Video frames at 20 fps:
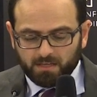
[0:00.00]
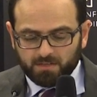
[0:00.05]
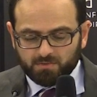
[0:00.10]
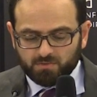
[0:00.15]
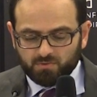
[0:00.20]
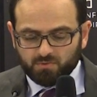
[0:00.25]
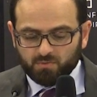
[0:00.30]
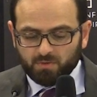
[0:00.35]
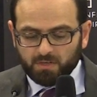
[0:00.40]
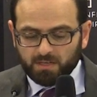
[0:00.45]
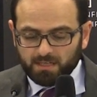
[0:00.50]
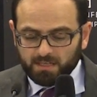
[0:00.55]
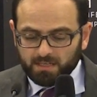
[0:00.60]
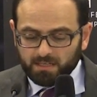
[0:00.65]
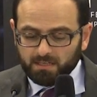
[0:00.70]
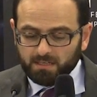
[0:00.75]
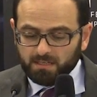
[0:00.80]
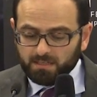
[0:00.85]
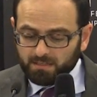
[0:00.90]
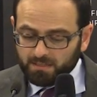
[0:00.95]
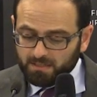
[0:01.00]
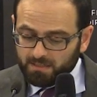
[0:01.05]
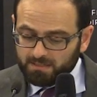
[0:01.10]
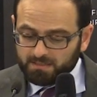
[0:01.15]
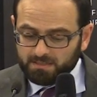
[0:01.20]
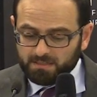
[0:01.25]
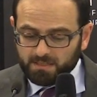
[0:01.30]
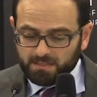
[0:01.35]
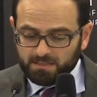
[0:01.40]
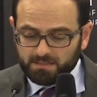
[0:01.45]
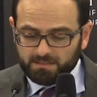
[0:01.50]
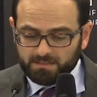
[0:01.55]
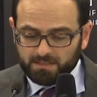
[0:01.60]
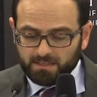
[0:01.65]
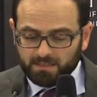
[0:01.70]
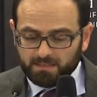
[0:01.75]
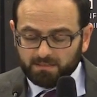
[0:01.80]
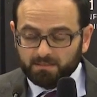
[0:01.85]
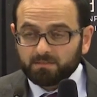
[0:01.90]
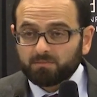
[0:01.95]
So again, it, it says
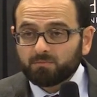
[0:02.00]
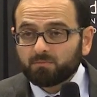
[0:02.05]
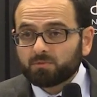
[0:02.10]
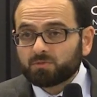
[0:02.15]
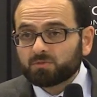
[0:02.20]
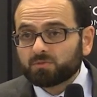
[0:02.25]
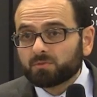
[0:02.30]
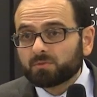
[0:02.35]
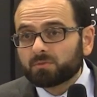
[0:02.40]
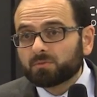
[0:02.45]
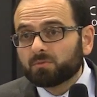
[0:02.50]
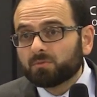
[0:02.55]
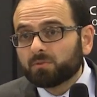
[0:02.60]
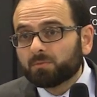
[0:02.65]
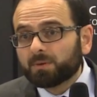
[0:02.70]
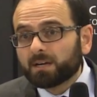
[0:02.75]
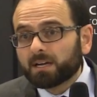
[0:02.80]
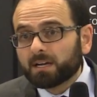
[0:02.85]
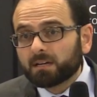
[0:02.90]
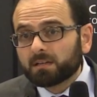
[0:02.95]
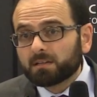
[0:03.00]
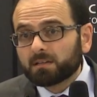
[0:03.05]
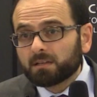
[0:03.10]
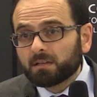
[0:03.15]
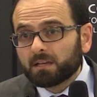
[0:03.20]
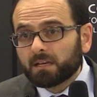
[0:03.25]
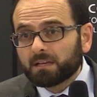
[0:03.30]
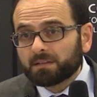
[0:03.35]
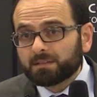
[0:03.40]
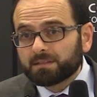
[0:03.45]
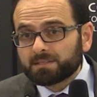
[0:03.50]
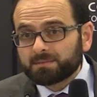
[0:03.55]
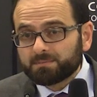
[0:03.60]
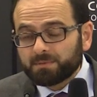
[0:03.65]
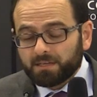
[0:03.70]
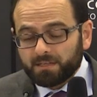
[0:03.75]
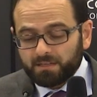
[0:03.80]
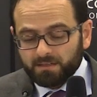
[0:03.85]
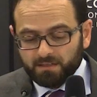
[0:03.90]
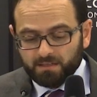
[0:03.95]
that we should go back and
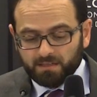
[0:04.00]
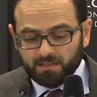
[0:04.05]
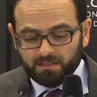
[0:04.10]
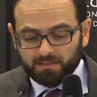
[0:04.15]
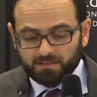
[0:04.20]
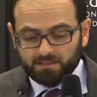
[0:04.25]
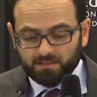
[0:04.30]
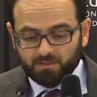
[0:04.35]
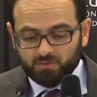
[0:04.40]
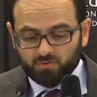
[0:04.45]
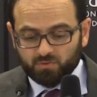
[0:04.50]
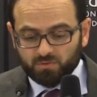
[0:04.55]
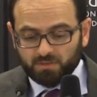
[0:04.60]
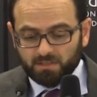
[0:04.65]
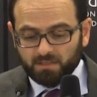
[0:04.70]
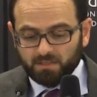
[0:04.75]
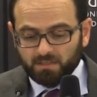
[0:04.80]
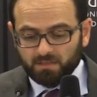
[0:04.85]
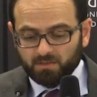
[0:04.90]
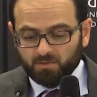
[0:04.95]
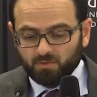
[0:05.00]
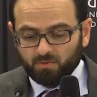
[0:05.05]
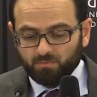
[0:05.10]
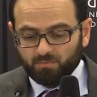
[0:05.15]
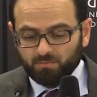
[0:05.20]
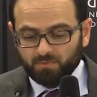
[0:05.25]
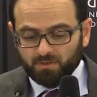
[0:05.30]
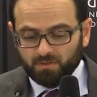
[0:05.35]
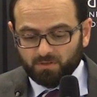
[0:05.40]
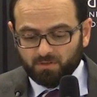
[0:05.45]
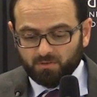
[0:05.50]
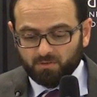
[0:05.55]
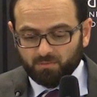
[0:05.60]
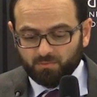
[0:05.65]
respect the international com uh,